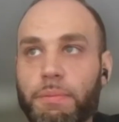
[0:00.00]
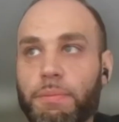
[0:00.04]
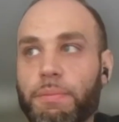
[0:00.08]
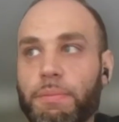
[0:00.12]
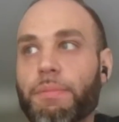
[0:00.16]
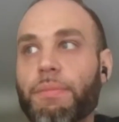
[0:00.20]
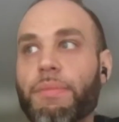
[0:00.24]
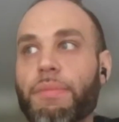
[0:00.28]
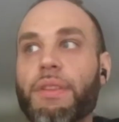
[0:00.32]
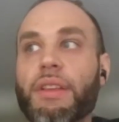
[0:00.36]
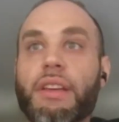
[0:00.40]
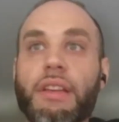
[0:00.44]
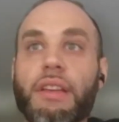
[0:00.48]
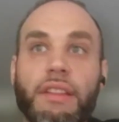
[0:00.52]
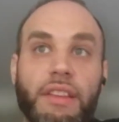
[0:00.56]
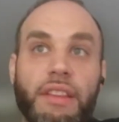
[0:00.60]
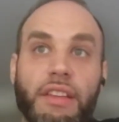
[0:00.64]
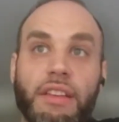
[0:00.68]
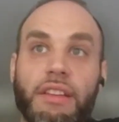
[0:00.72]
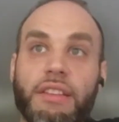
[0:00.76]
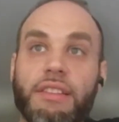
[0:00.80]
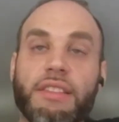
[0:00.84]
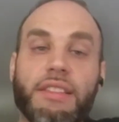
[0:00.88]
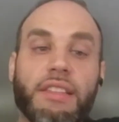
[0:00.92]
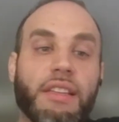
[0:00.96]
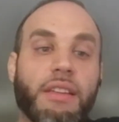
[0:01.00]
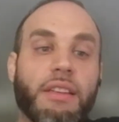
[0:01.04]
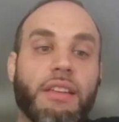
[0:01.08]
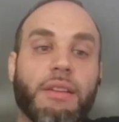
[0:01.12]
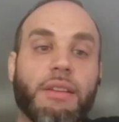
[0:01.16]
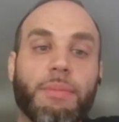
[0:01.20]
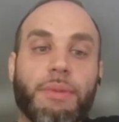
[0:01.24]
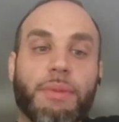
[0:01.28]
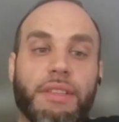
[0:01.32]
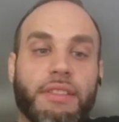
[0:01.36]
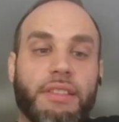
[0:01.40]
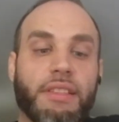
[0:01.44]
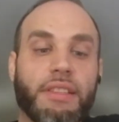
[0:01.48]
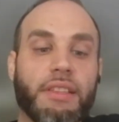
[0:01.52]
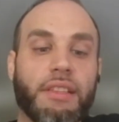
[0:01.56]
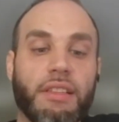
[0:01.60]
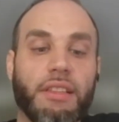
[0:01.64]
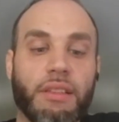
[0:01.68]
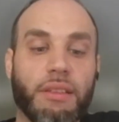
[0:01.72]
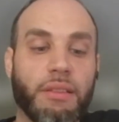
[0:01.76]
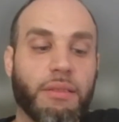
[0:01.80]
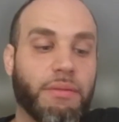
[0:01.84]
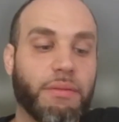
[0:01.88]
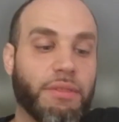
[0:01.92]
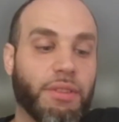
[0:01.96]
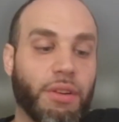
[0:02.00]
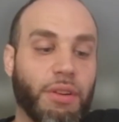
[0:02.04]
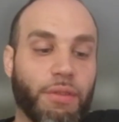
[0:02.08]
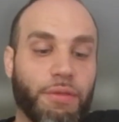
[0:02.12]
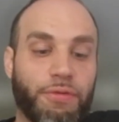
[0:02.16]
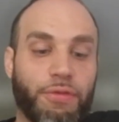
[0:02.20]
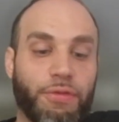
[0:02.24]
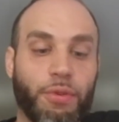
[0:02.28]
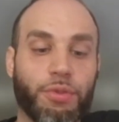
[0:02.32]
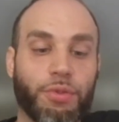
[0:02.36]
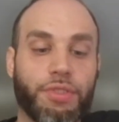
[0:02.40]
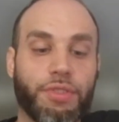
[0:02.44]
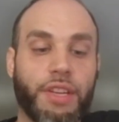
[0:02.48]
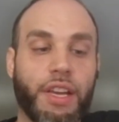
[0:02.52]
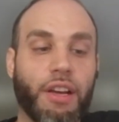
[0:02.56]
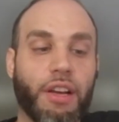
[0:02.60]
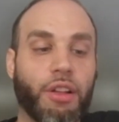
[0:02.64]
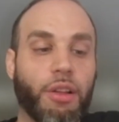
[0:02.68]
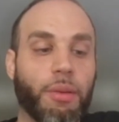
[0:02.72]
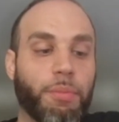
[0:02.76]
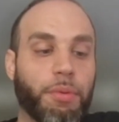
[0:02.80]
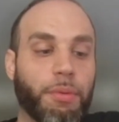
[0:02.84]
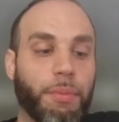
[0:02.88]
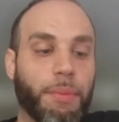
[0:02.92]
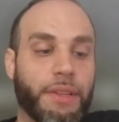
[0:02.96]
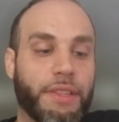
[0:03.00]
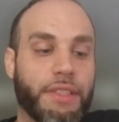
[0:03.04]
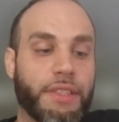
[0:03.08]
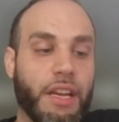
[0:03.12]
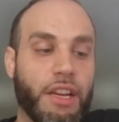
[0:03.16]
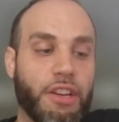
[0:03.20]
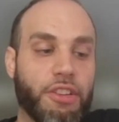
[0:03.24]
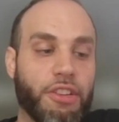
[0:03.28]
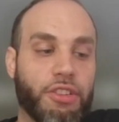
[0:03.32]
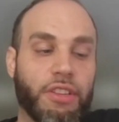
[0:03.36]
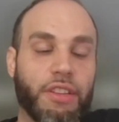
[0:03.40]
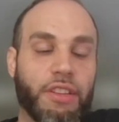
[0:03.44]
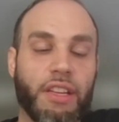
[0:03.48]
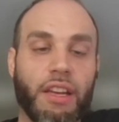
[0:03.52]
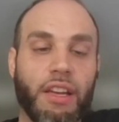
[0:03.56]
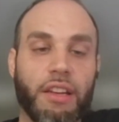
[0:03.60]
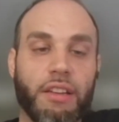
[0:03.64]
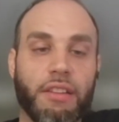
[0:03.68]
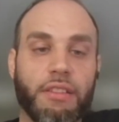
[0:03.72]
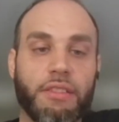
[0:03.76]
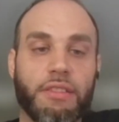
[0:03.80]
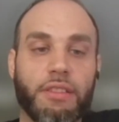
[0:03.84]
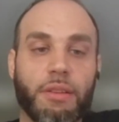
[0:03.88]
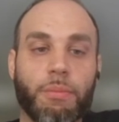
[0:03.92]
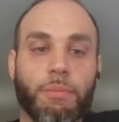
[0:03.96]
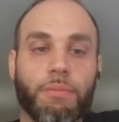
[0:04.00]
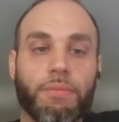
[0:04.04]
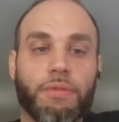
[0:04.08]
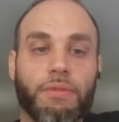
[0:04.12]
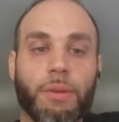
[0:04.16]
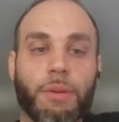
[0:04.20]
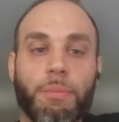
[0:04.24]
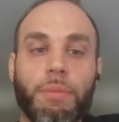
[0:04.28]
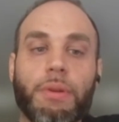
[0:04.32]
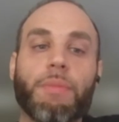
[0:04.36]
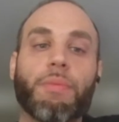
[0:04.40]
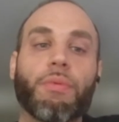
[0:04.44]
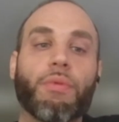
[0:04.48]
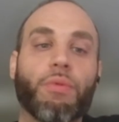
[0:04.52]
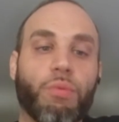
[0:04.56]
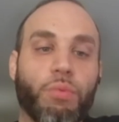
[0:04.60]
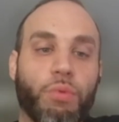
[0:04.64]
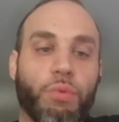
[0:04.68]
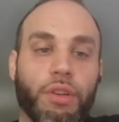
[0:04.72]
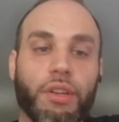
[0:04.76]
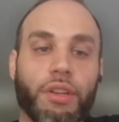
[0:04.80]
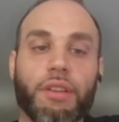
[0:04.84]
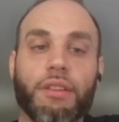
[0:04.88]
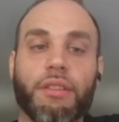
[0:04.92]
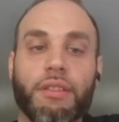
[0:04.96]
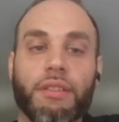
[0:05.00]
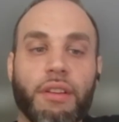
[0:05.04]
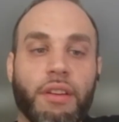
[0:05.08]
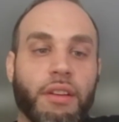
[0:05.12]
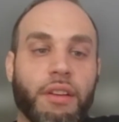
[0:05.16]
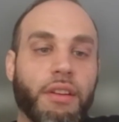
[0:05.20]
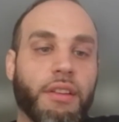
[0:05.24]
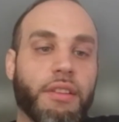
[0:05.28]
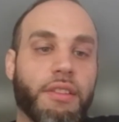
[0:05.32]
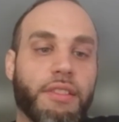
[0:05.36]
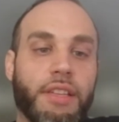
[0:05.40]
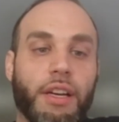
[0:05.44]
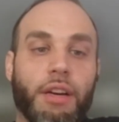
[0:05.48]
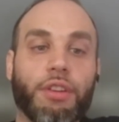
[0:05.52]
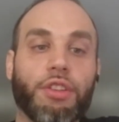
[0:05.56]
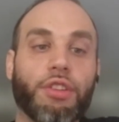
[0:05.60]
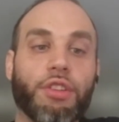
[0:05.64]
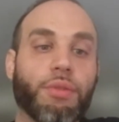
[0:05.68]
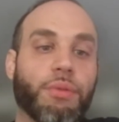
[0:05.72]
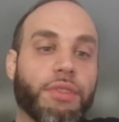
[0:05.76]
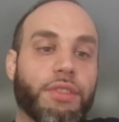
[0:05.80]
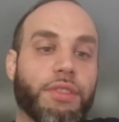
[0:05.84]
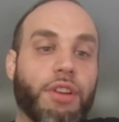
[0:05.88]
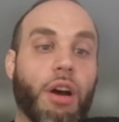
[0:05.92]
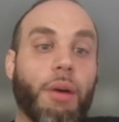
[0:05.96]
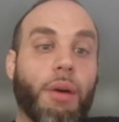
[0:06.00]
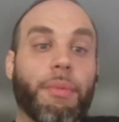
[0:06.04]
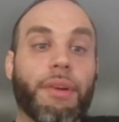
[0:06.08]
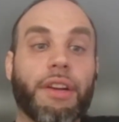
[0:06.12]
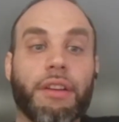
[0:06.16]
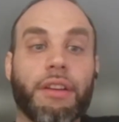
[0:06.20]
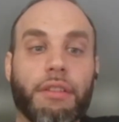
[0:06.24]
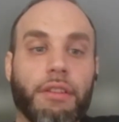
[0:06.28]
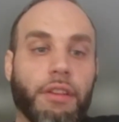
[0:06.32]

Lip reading: the CDBC full scale implementation that some people would tell you is coming.